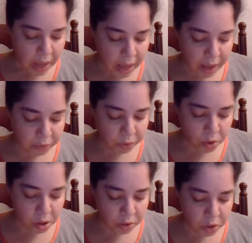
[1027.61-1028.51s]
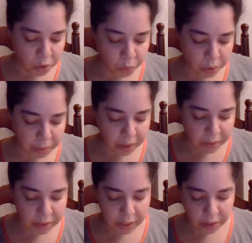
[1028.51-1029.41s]
After all, two women
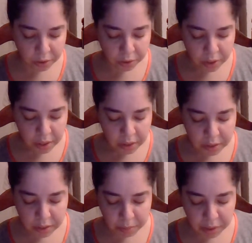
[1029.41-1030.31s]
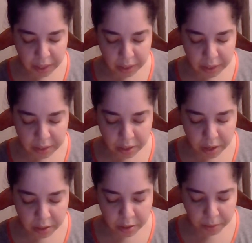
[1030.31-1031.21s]
living together stimulate less
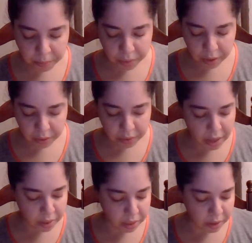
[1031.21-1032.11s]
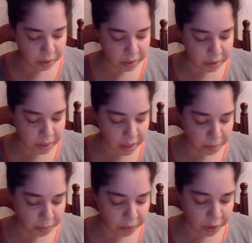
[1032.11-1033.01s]
gossip than the
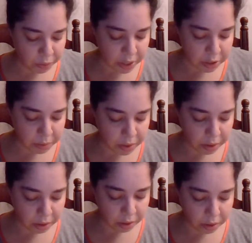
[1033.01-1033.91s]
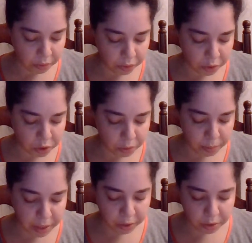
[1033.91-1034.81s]
same living arrangement for two
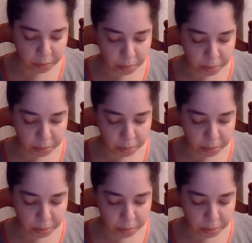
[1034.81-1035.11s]
males.